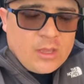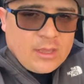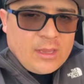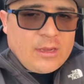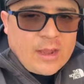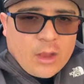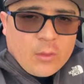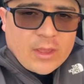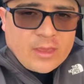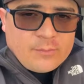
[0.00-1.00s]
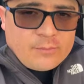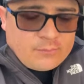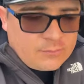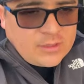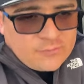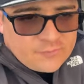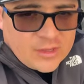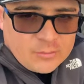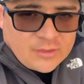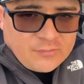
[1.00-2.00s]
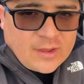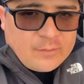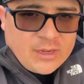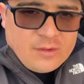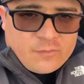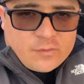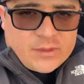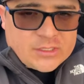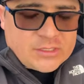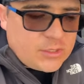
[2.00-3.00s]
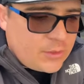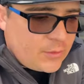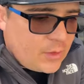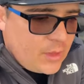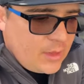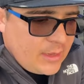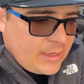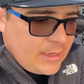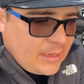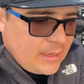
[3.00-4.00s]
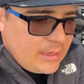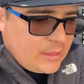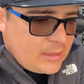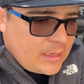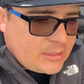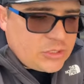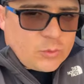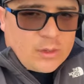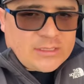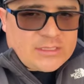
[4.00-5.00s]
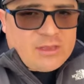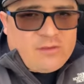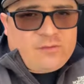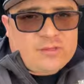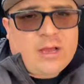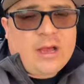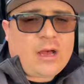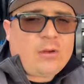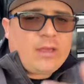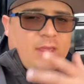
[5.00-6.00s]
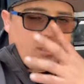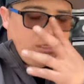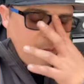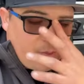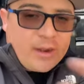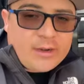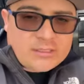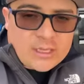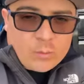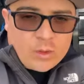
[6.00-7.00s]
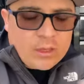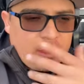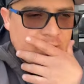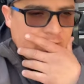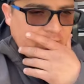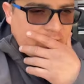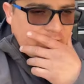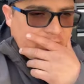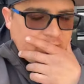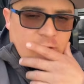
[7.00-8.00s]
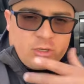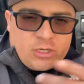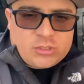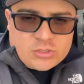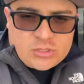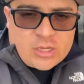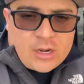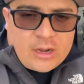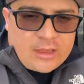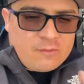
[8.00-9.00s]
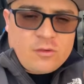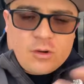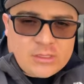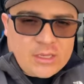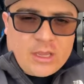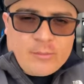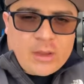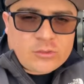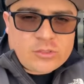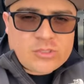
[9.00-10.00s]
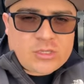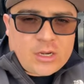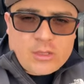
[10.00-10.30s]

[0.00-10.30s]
and now i can feed my family from this you know and i just want to see if somehow i can inspire someone uh, in order to start. Like if you are thinking about to start